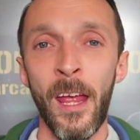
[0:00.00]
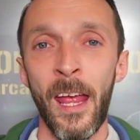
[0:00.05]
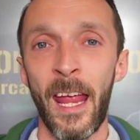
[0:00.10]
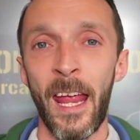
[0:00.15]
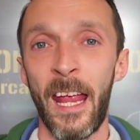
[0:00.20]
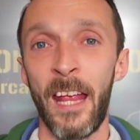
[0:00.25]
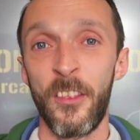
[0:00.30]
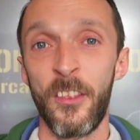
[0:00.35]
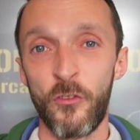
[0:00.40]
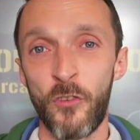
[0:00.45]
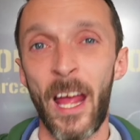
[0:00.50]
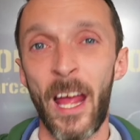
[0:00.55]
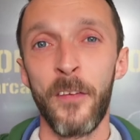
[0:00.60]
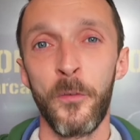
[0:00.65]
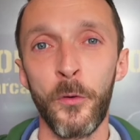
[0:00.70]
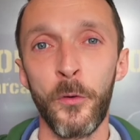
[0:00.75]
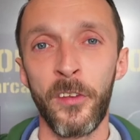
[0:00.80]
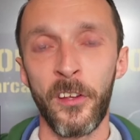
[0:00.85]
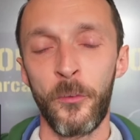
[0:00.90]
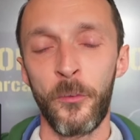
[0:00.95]
the
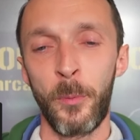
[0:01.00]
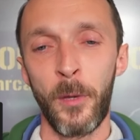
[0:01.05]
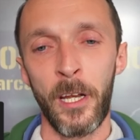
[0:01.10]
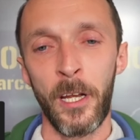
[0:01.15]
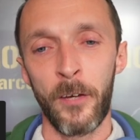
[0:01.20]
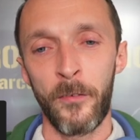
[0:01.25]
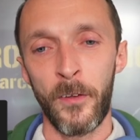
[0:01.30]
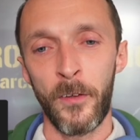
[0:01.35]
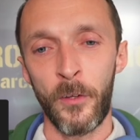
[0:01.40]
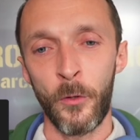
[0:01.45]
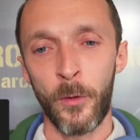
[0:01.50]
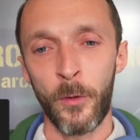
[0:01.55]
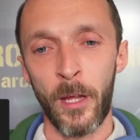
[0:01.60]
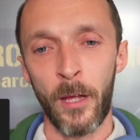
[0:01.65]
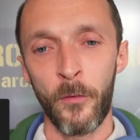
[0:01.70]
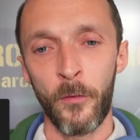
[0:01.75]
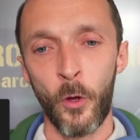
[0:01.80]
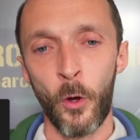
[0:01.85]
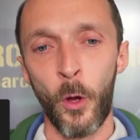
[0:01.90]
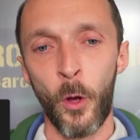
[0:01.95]
Rivals explainer video
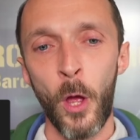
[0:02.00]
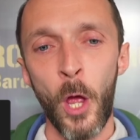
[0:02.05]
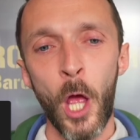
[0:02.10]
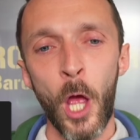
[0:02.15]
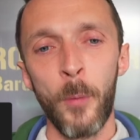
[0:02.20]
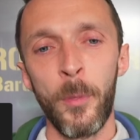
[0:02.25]
that I've got.